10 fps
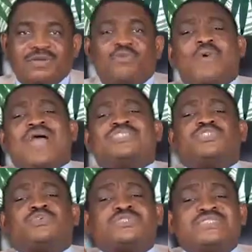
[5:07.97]
Why should
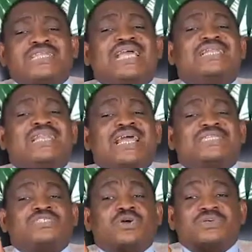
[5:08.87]
you then
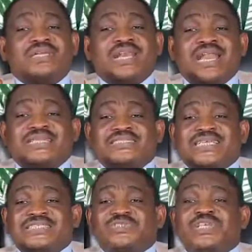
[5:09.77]
let your
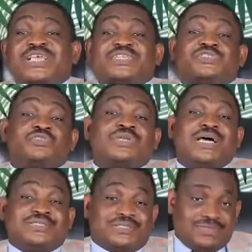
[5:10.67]
necessary
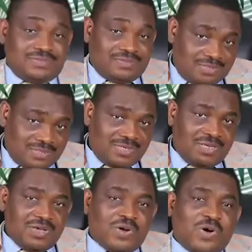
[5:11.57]
intruders
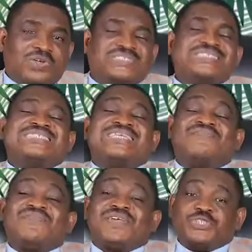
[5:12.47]
cause
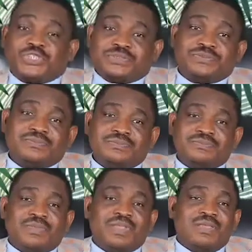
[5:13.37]
disaffection
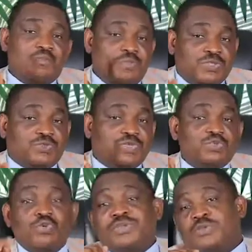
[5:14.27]
between
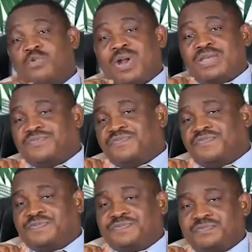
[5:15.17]
you and your wife?
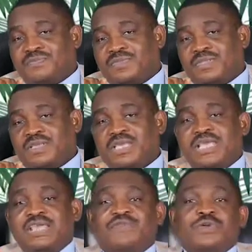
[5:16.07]

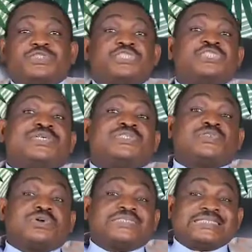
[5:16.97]
If your children
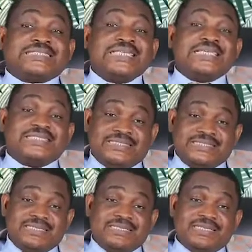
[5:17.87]
succeed
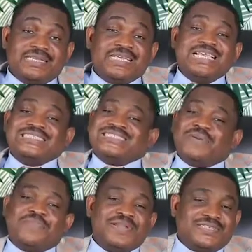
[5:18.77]
in
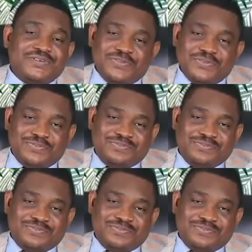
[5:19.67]
separating you,